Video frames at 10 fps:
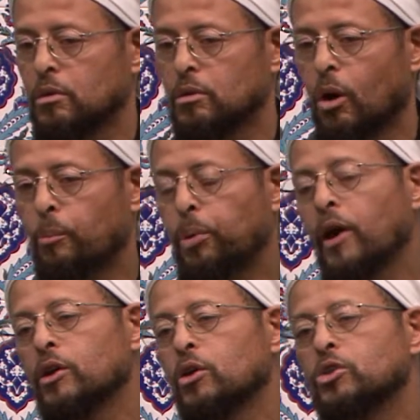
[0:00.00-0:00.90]
Don't
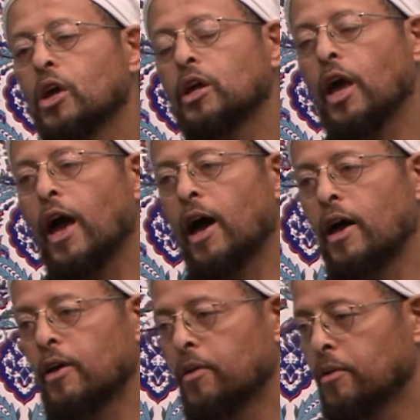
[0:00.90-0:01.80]
pay your
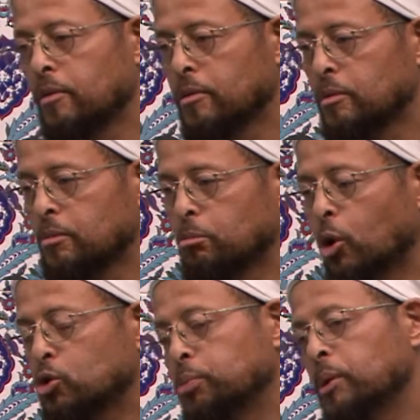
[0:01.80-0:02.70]
zakah.
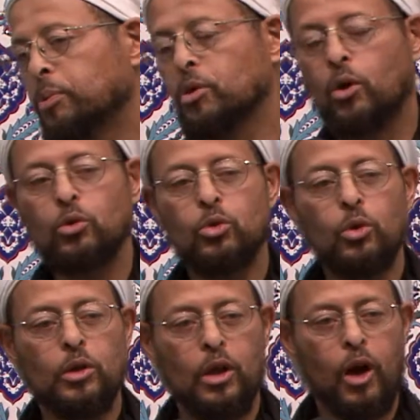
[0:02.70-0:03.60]
Most people don't
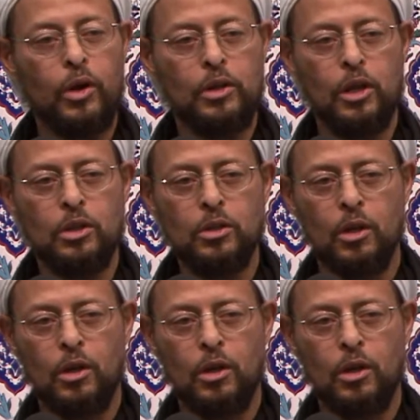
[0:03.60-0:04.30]
do it nowadays.